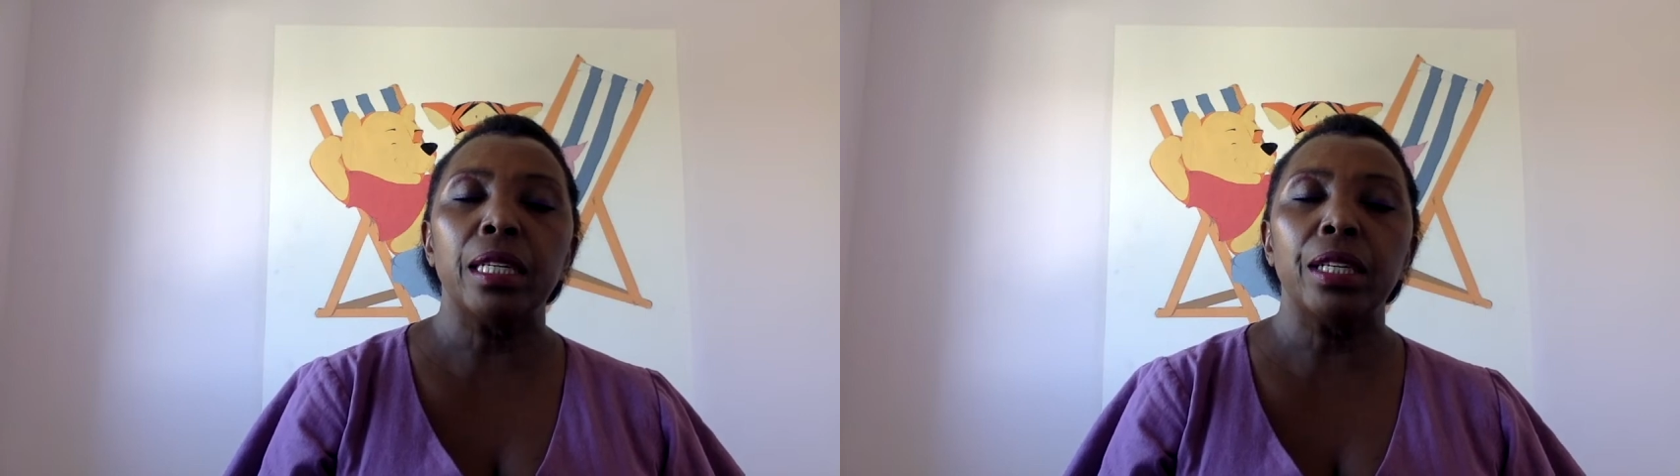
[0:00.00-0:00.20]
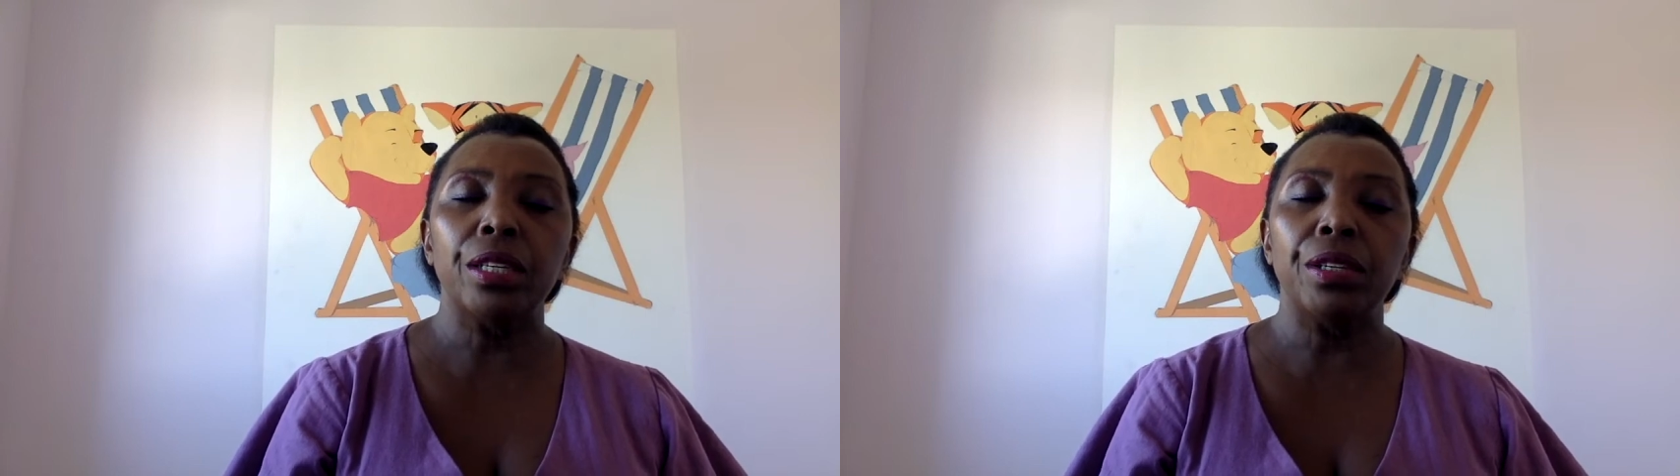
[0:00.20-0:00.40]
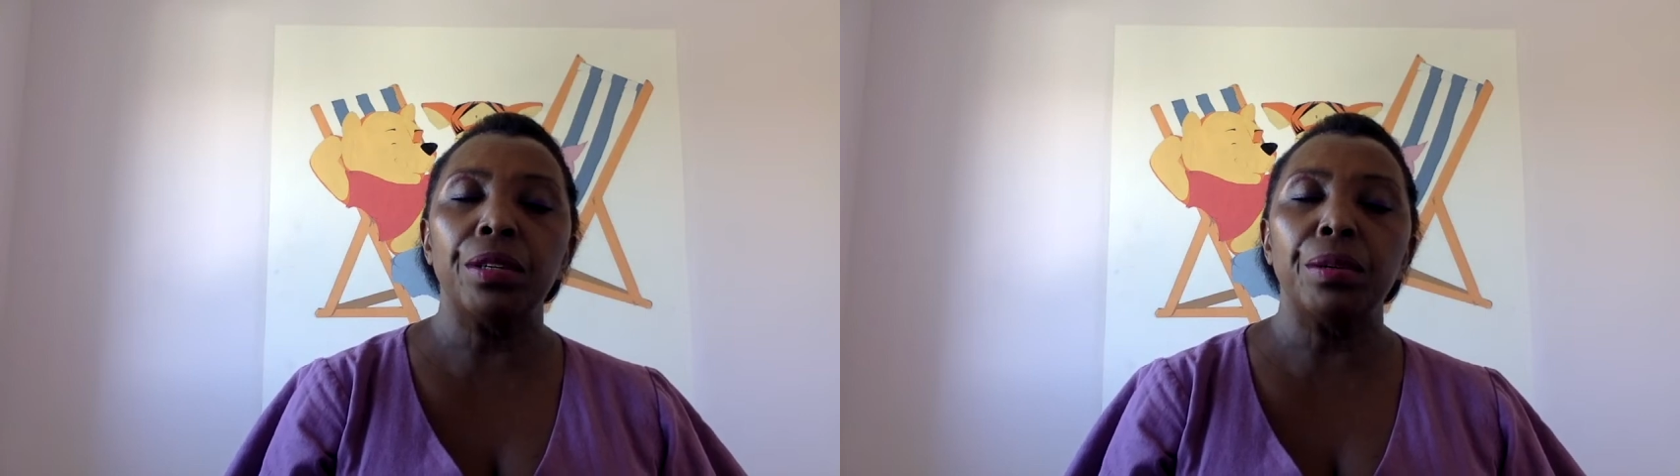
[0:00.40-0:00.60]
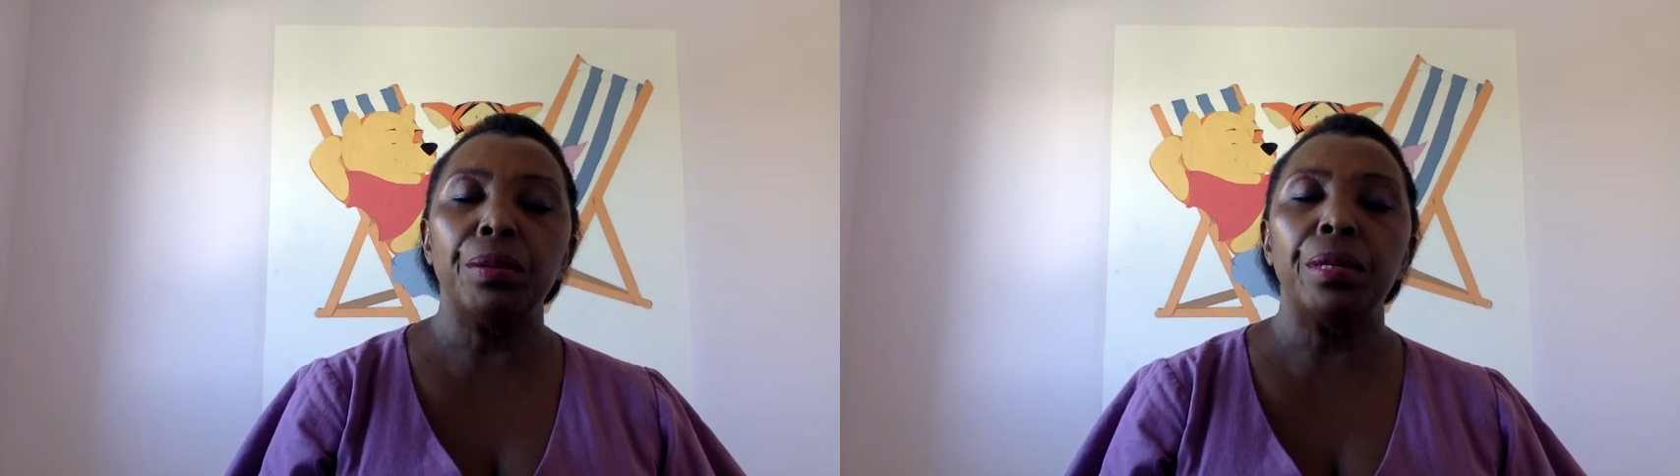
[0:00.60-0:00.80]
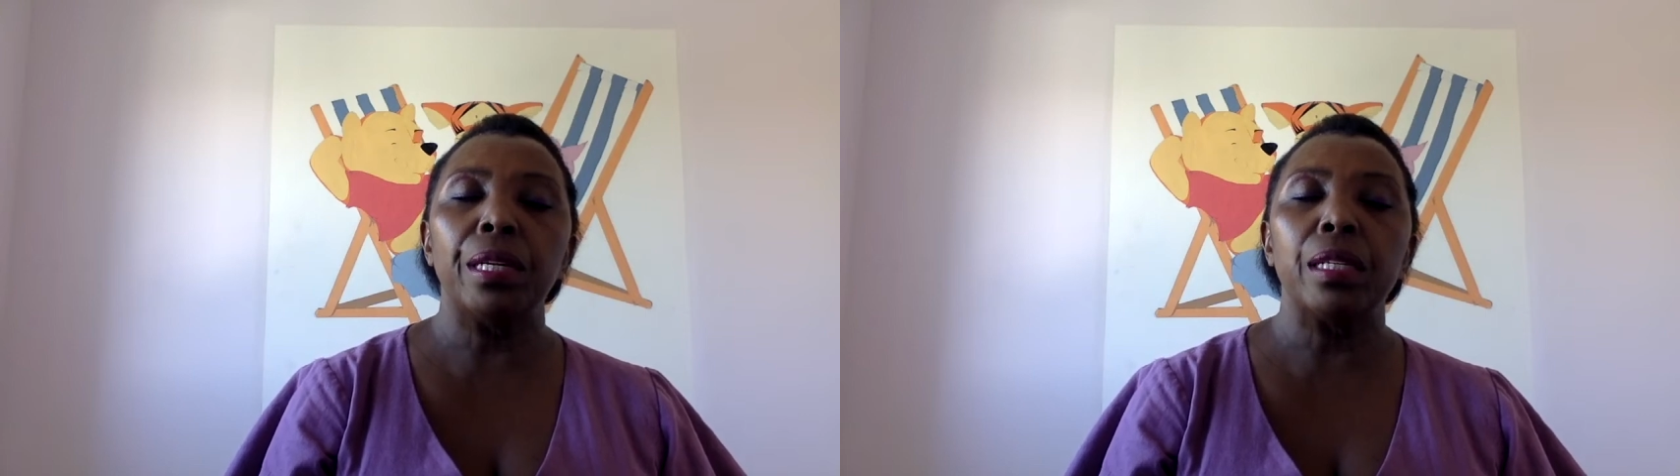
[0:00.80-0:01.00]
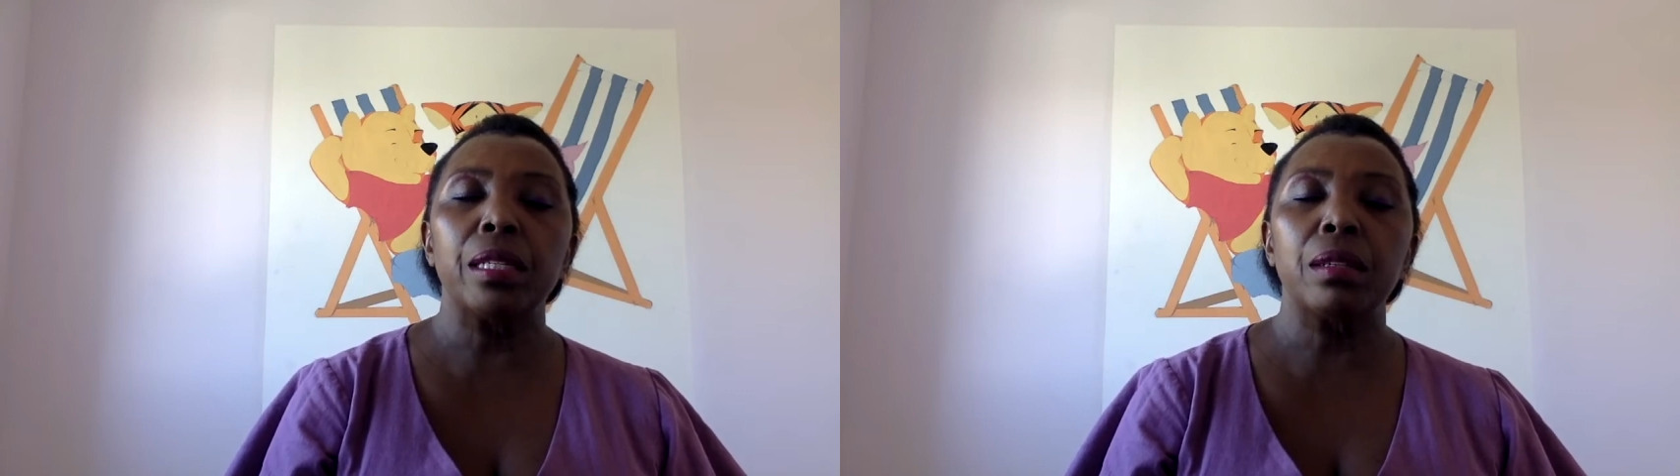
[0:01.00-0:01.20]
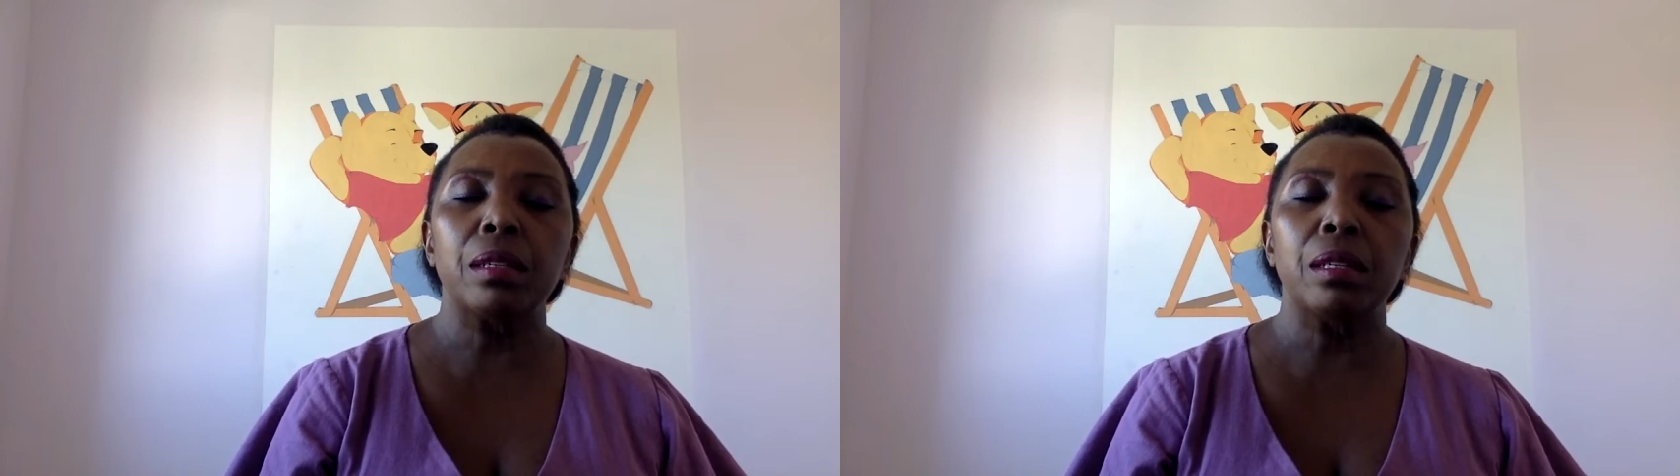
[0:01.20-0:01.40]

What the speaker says: curious,